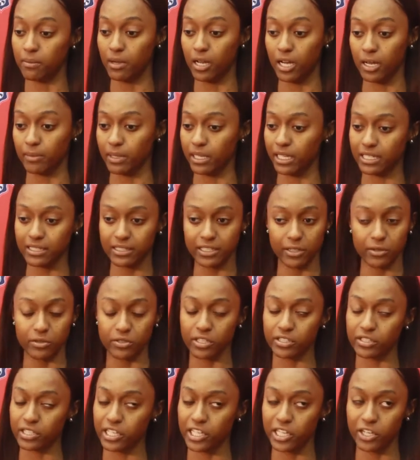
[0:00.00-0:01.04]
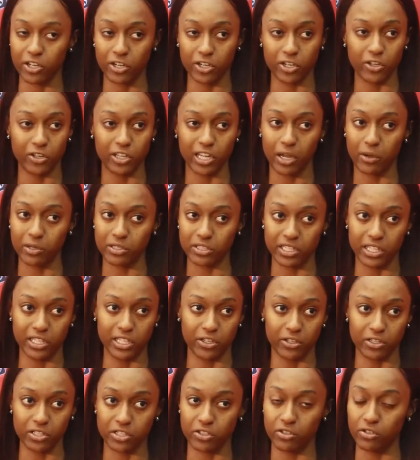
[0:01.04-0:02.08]
Um, like I said, it was just a year ago that I was in
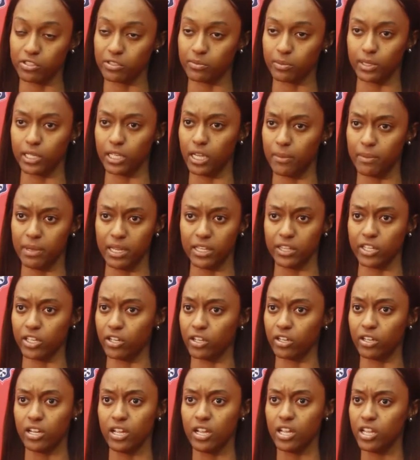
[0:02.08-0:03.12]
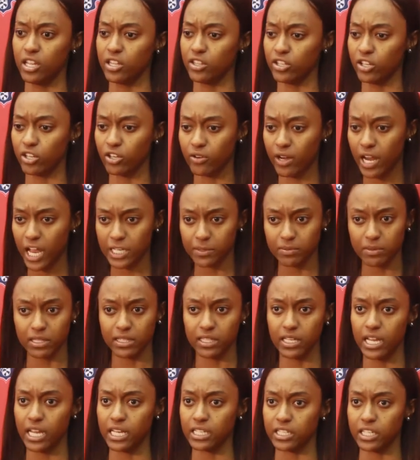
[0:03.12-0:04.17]
their shoes, but I mean they're they're grasping
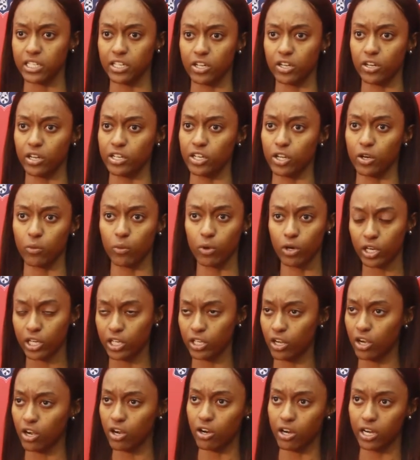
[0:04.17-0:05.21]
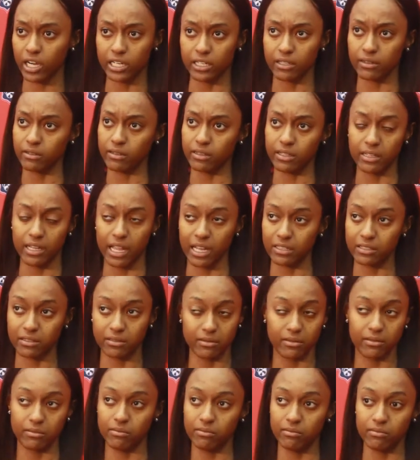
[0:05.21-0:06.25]
things and they're and they're working hard, and that's
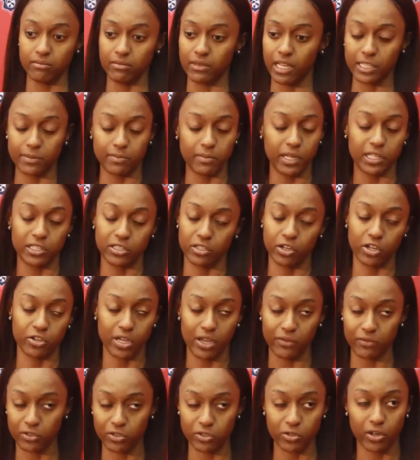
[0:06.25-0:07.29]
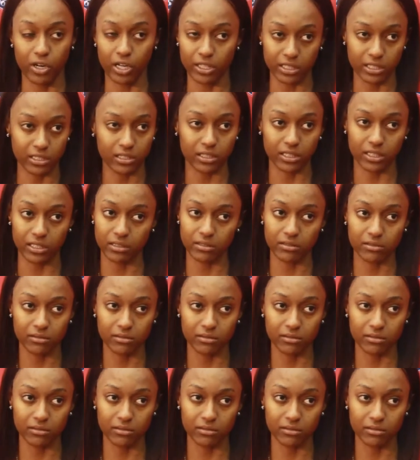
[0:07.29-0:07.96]
that's basically all you have to do, honestly